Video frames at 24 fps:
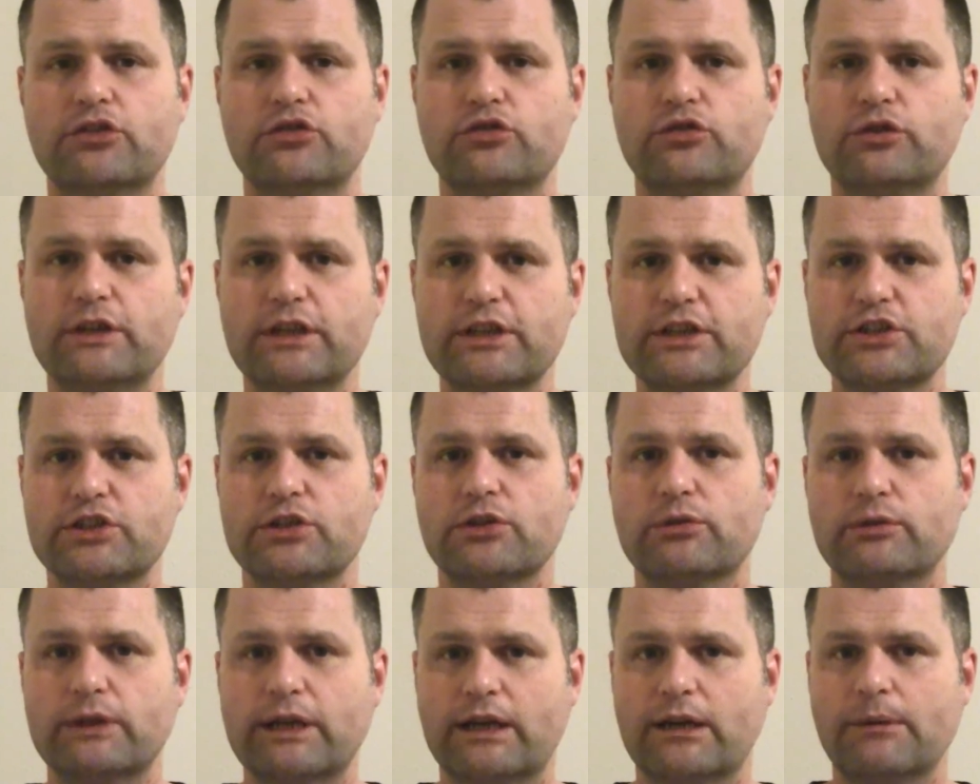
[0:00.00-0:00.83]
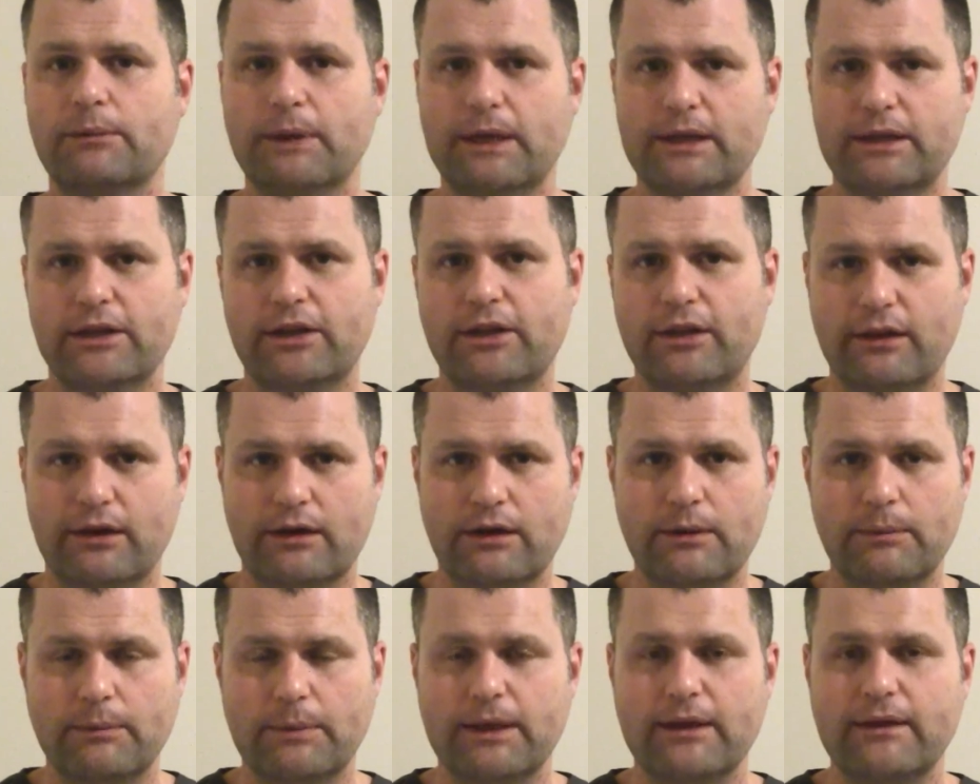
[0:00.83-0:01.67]
traditional recommended
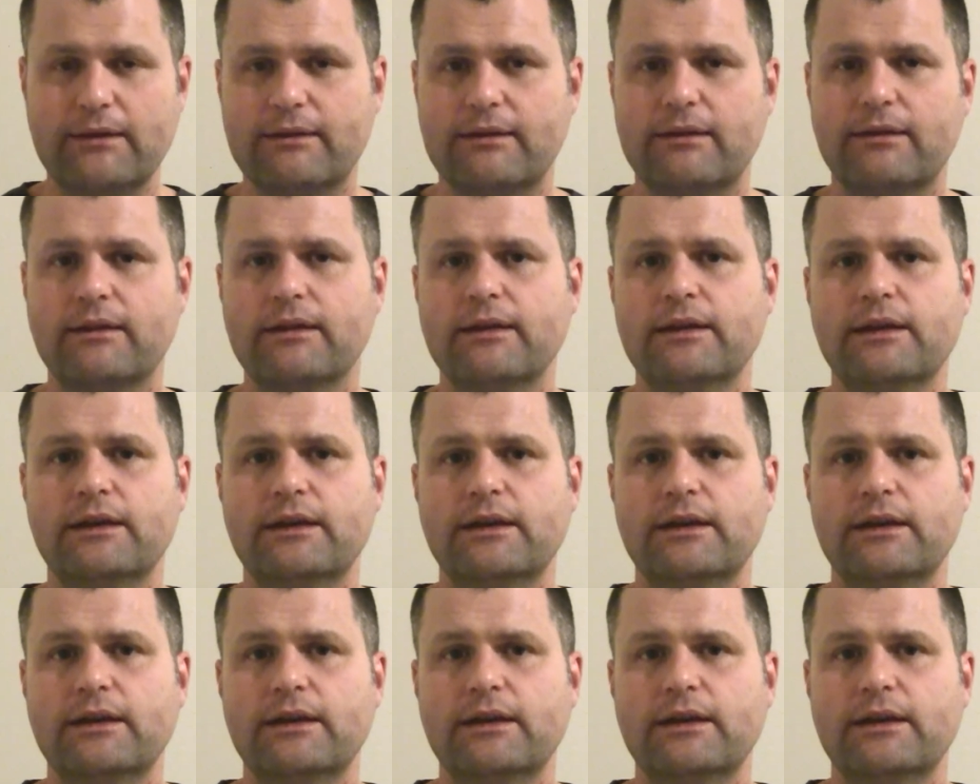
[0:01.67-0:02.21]
therapies.